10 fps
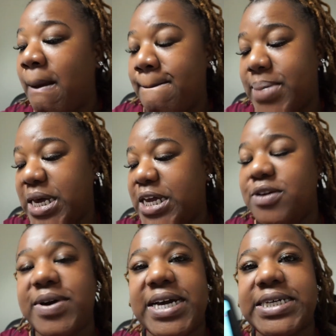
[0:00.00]
But
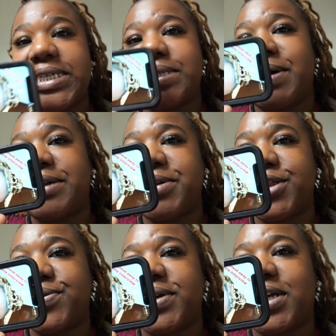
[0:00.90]
anyways, it's about to be
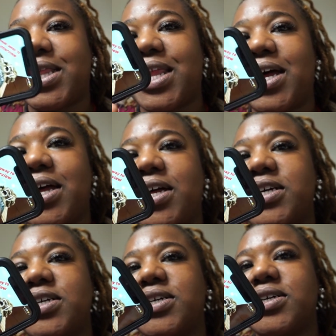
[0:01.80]
3
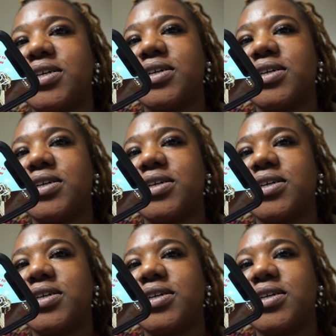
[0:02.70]
o'clock